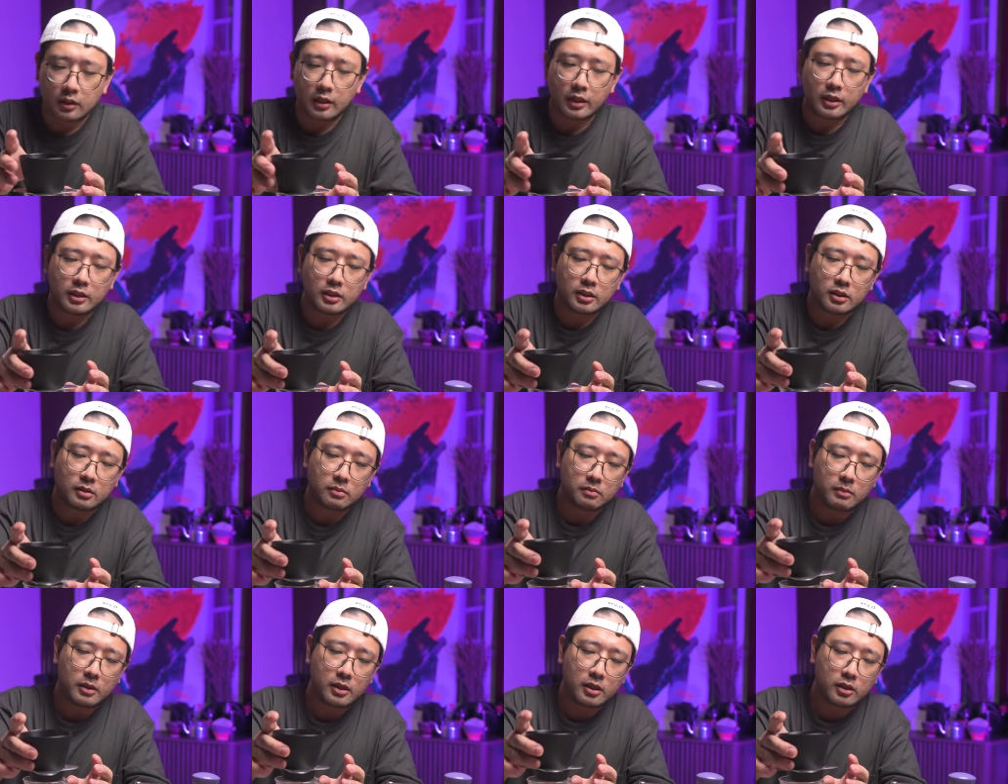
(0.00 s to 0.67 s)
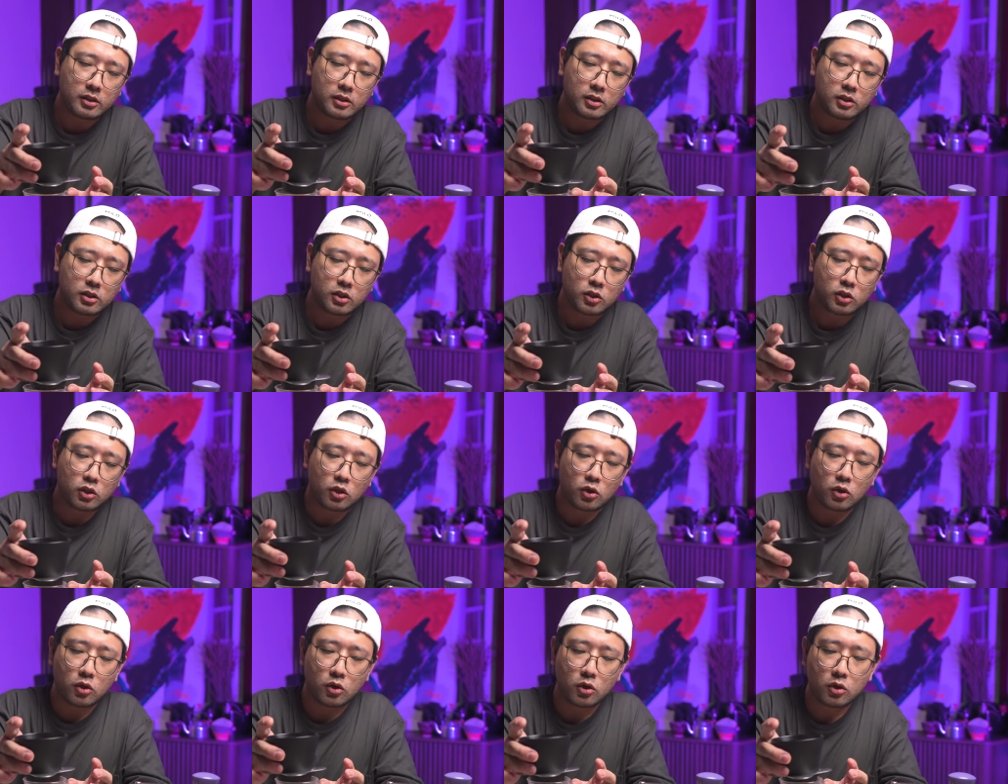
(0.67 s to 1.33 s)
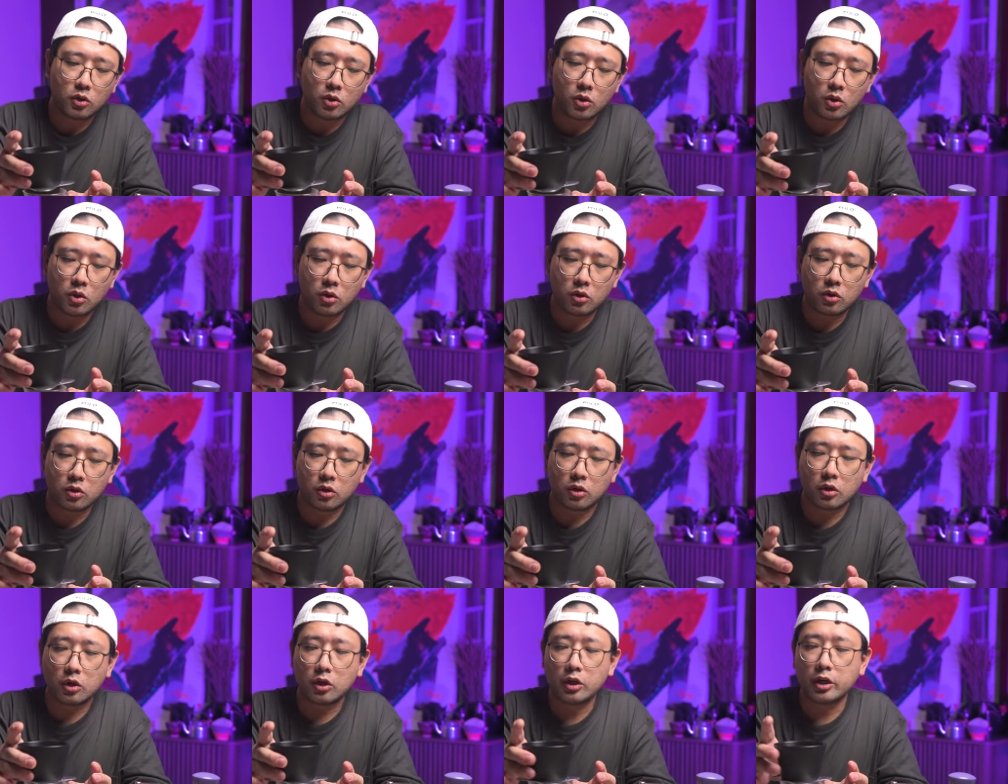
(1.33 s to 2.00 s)
That smells
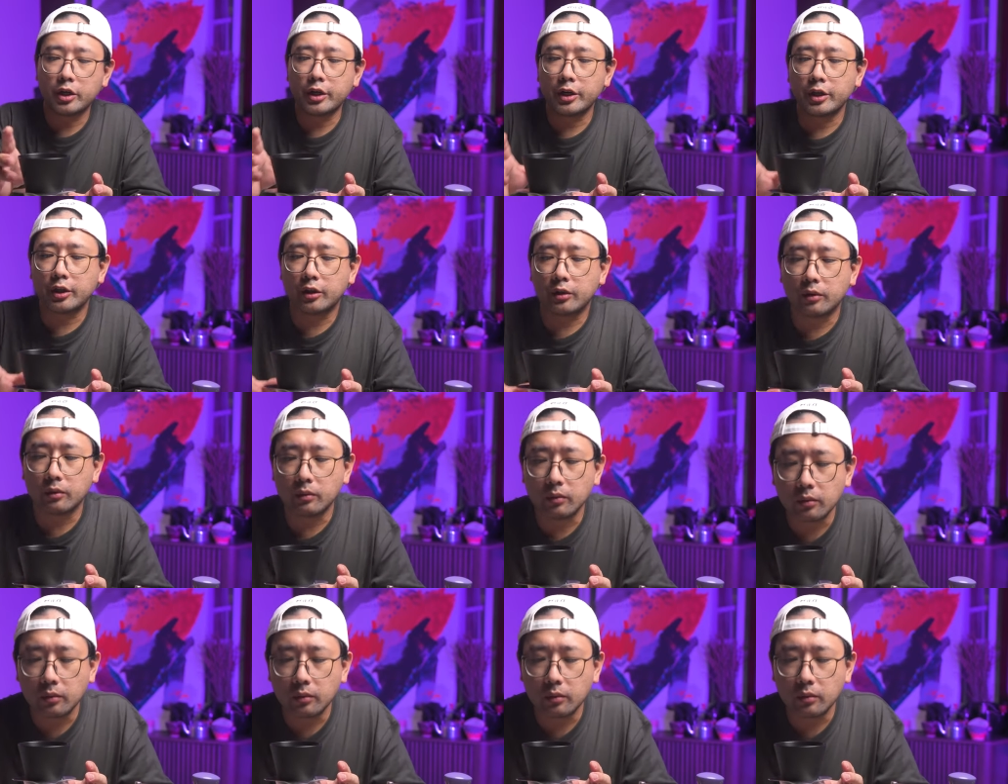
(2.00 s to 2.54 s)
so good.